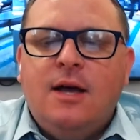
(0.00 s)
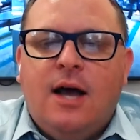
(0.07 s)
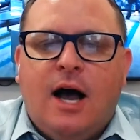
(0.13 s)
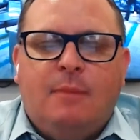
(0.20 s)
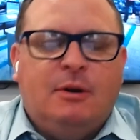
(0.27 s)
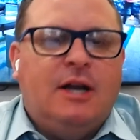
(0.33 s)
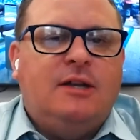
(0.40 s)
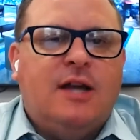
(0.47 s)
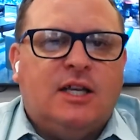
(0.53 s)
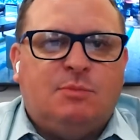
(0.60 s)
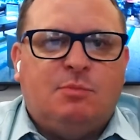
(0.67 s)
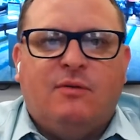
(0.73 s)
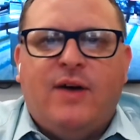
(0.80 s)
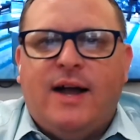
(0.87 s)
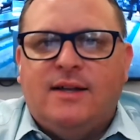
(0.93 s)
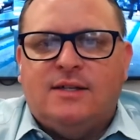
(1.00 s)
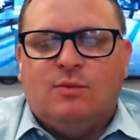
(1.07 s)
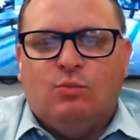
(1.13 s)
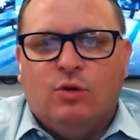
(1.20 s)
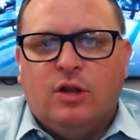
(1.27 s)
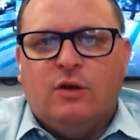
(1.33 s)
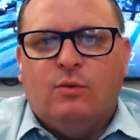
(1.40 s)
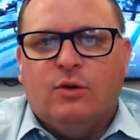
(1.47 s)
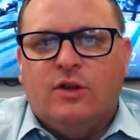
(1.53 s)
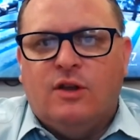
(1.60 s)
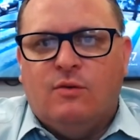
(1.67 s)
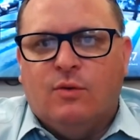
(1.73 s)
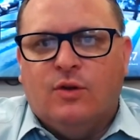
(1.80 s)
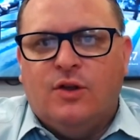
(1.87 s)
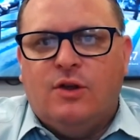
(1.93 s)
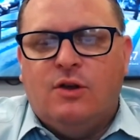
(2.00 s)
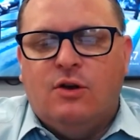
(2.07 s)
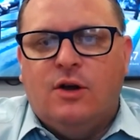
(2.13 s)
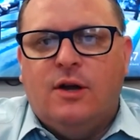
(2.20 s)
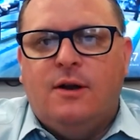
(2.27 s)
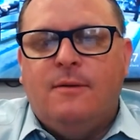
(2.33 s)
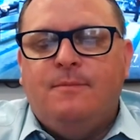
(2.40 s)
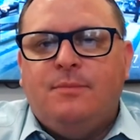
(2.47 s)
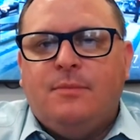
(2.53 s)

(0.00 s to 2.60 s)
But it does provide some really, really, really good